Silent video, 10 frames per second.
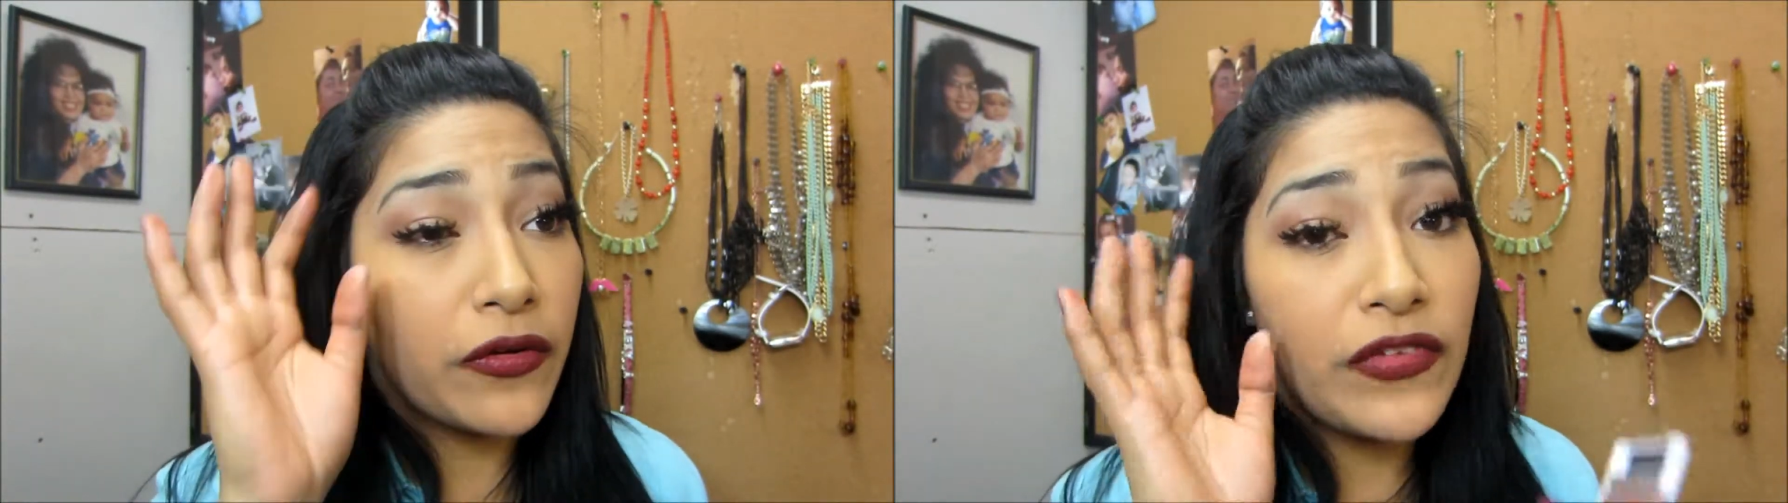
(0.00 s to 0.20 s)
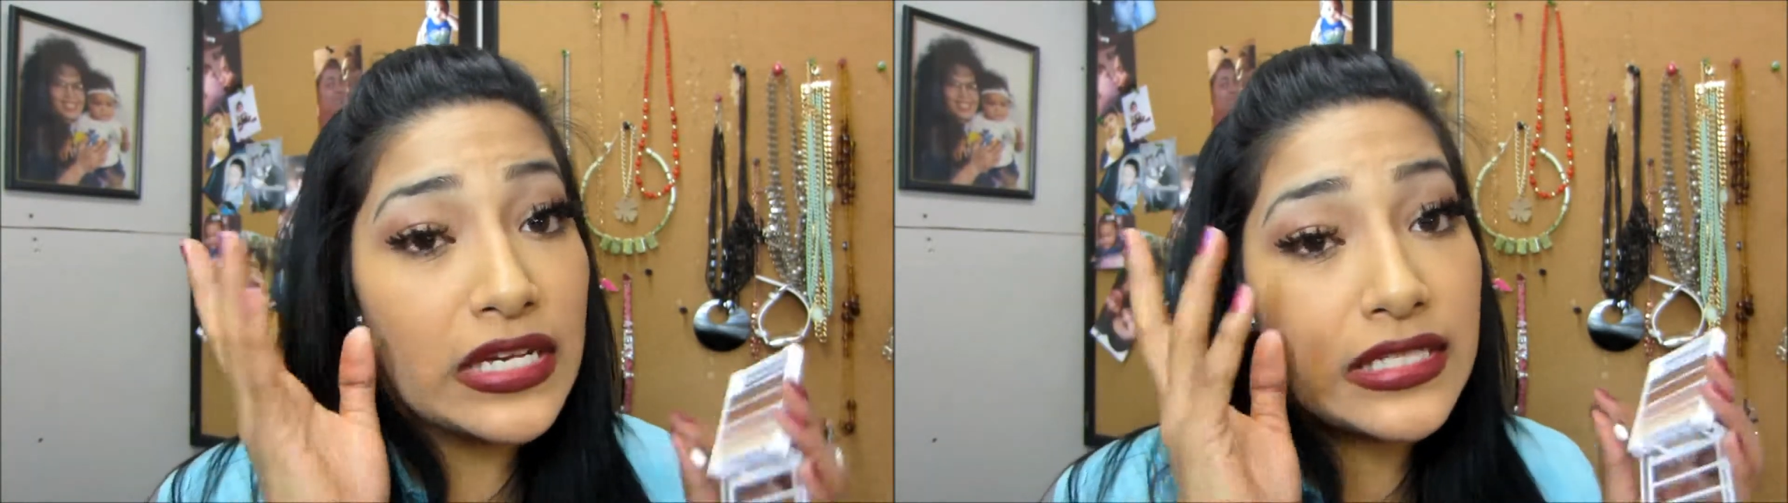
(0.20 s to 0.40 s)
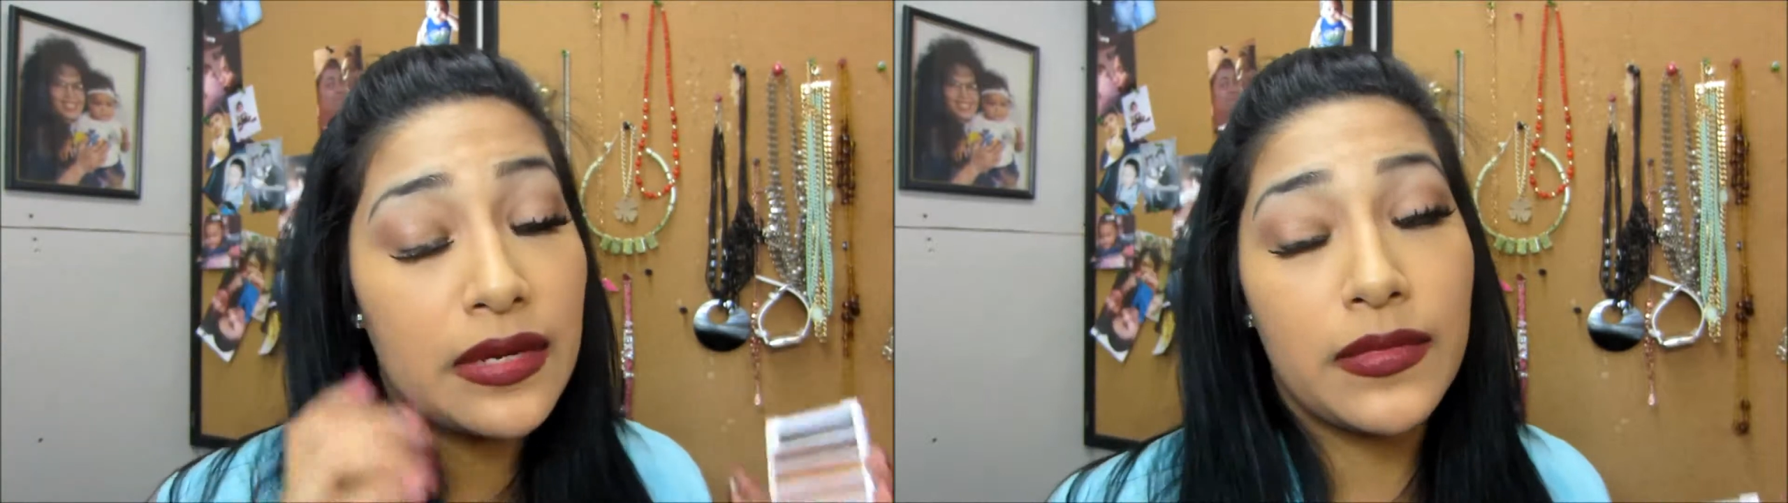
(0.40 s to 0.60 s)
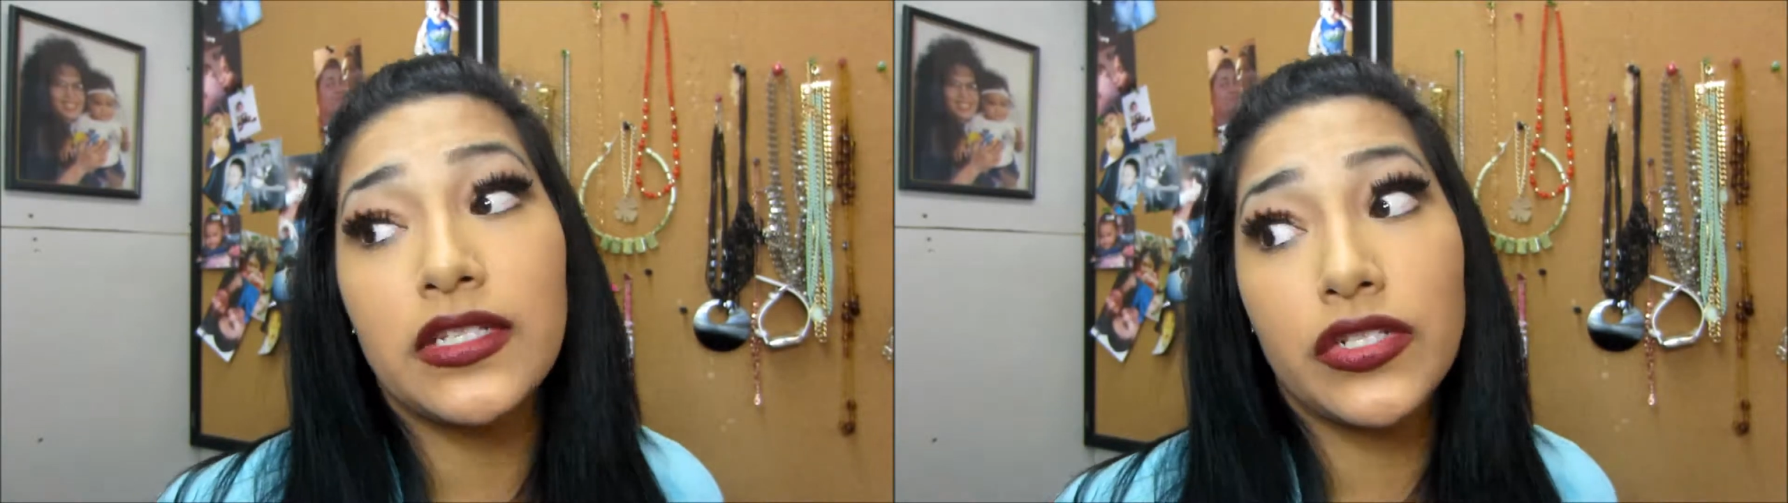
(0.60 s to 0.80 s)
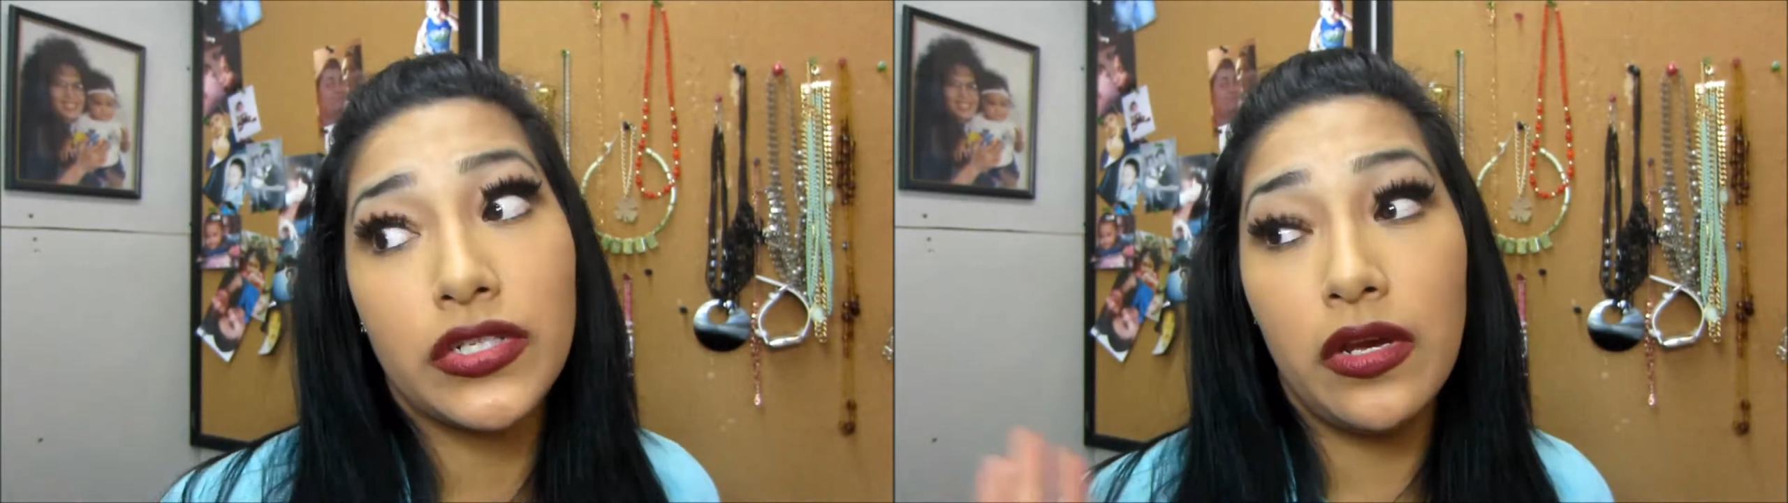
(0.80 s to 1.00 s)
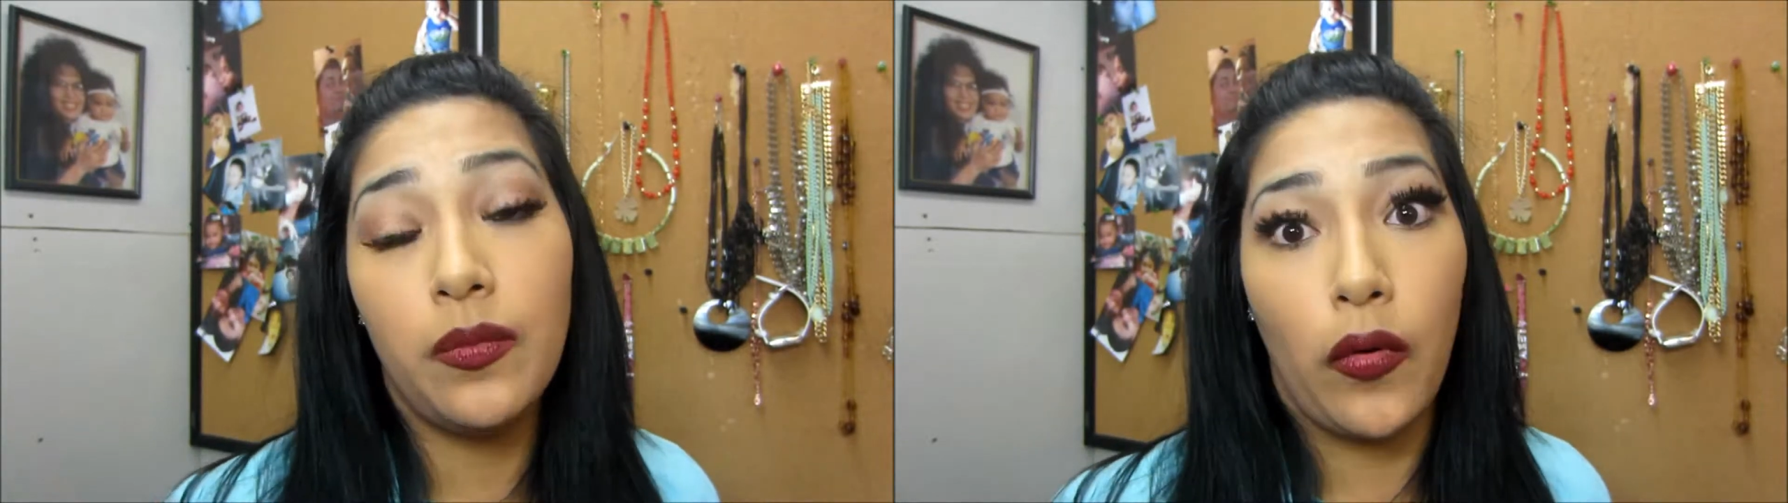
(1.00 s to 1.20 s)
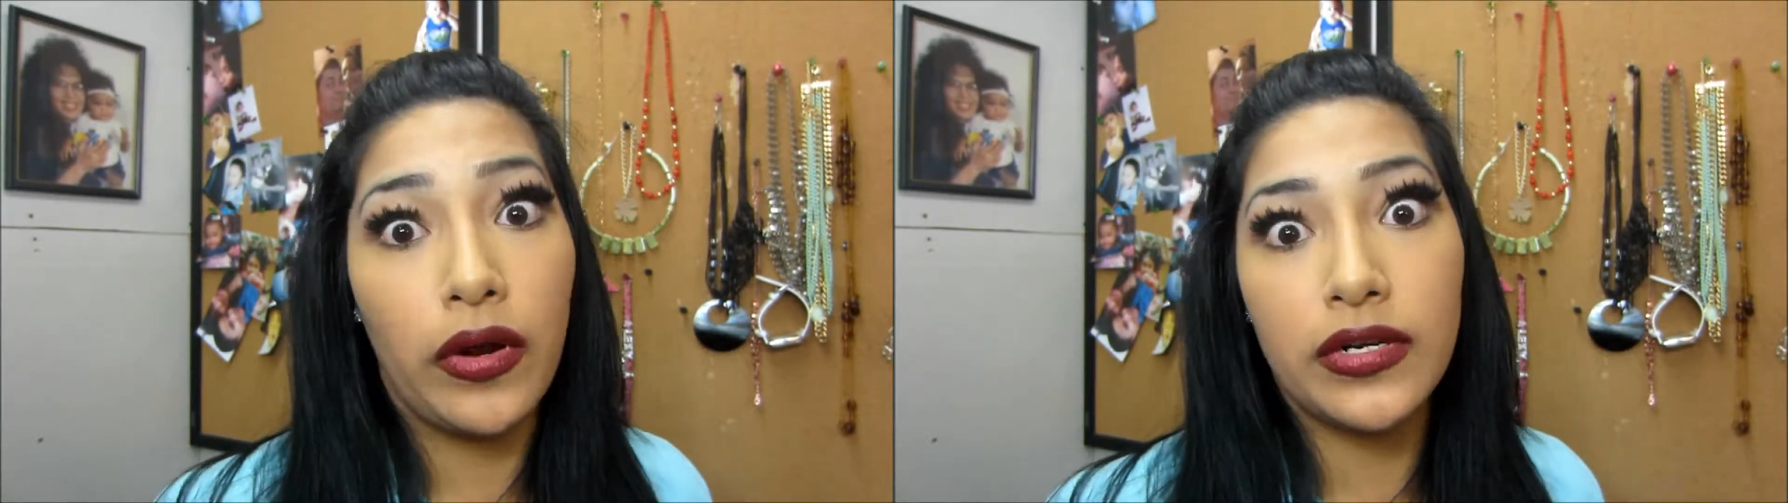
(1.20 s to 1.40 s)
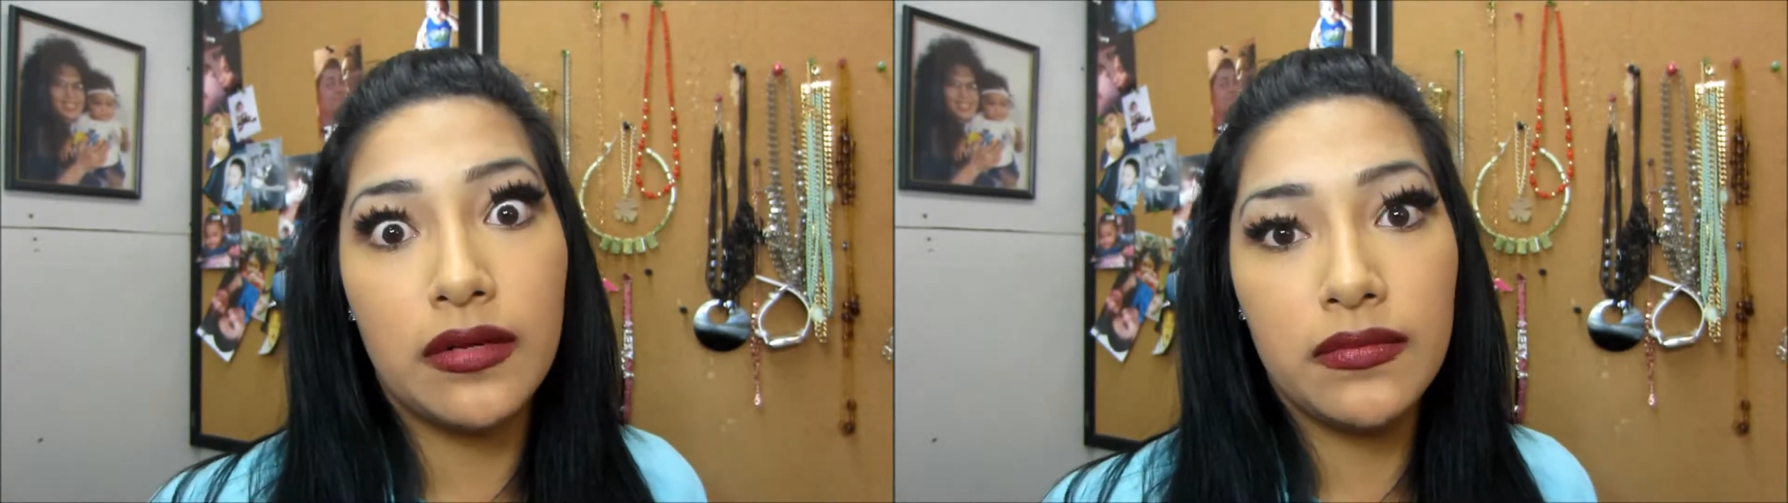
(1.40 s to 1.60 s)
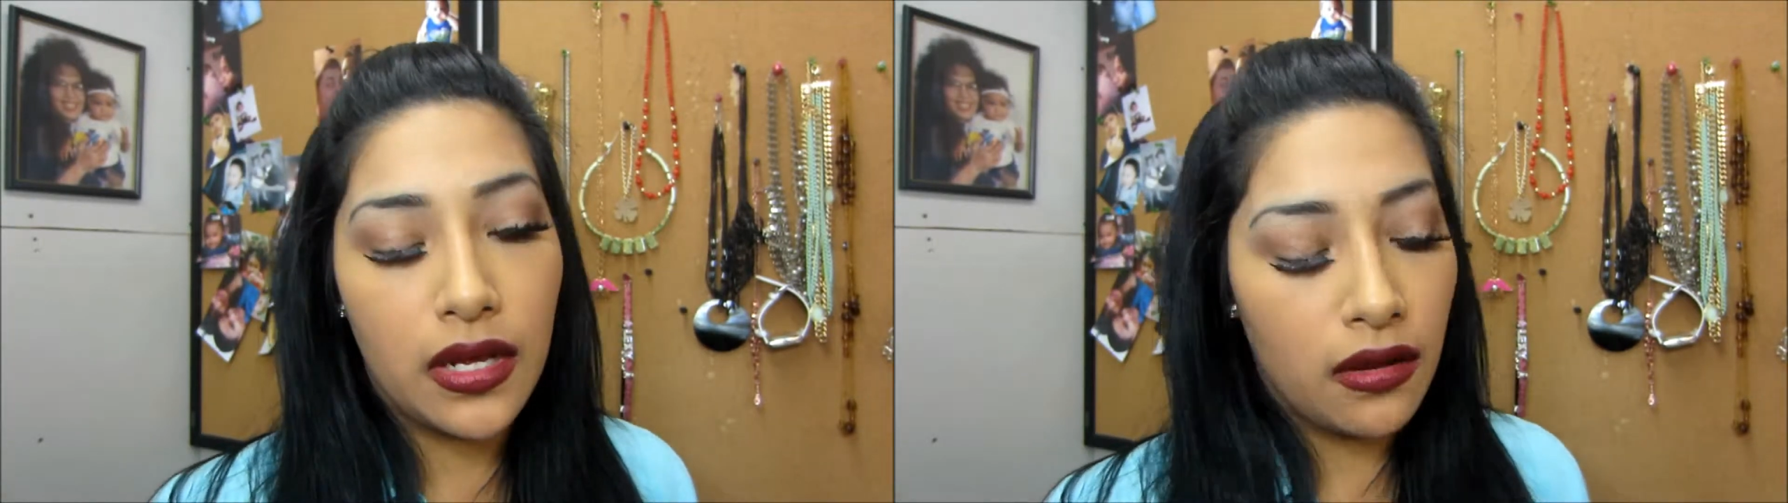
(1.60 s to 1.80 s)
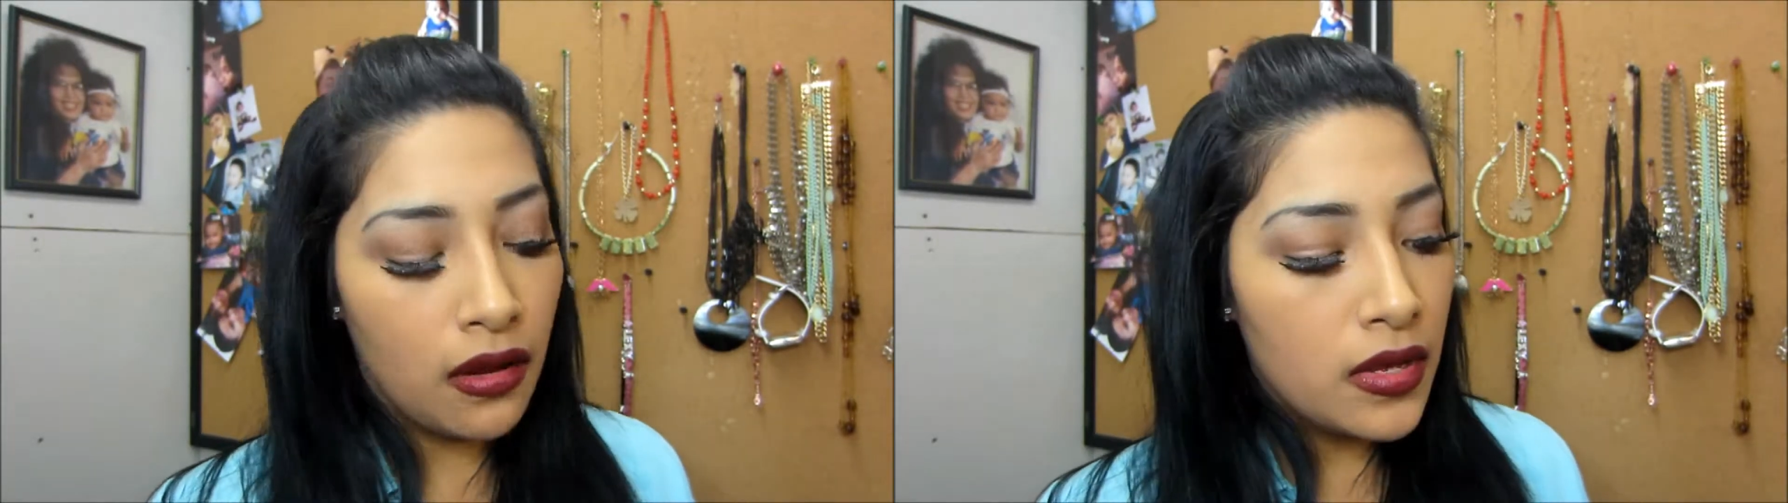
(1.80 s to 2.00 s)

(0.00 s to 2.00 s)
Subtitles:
fixing it because there's a cute boy or something,